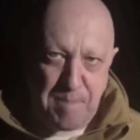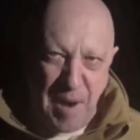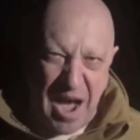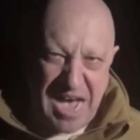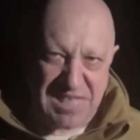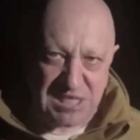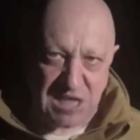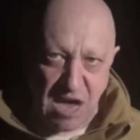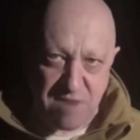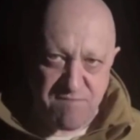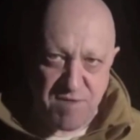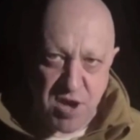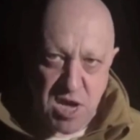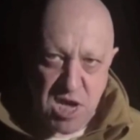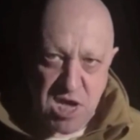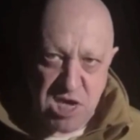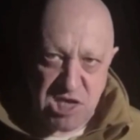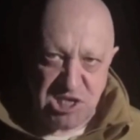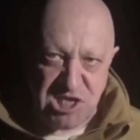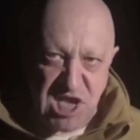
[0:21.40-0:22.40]
Yeah. Uh,
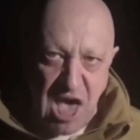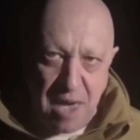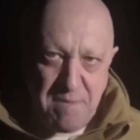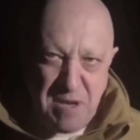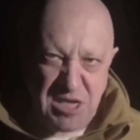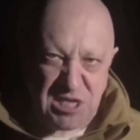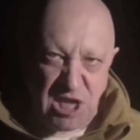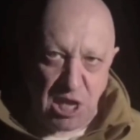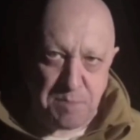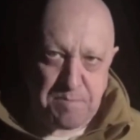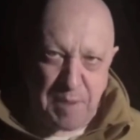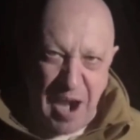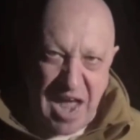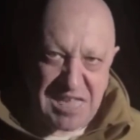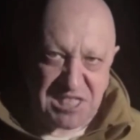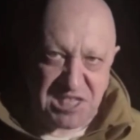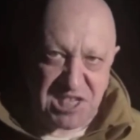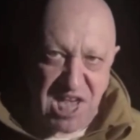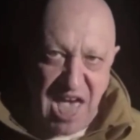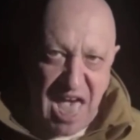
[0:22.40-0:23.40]
what is it? So
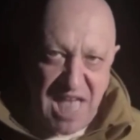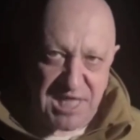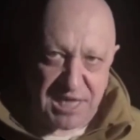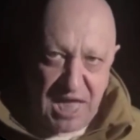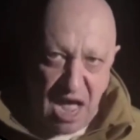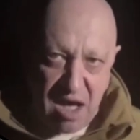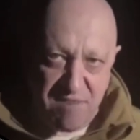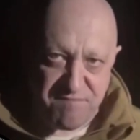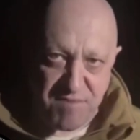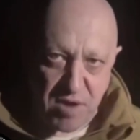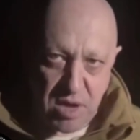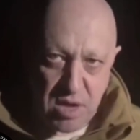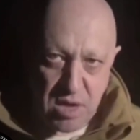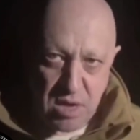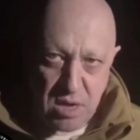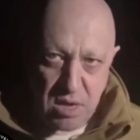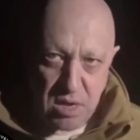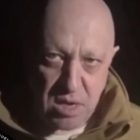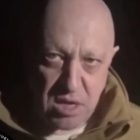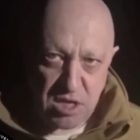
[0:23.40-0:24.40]
Yevgen.
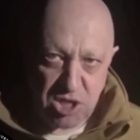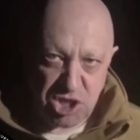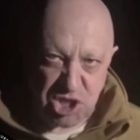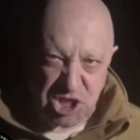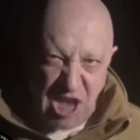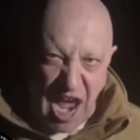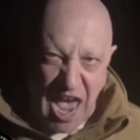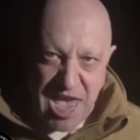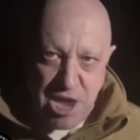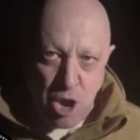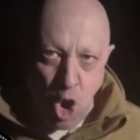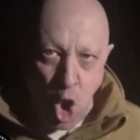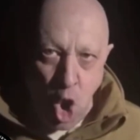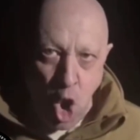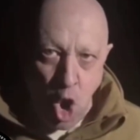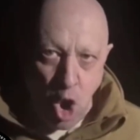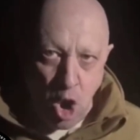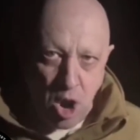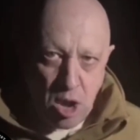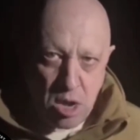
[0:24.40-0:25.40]
Yevgeny. Yevgeny
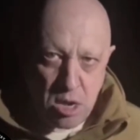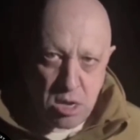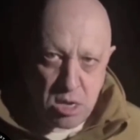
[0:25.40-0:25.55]
Prigozhin.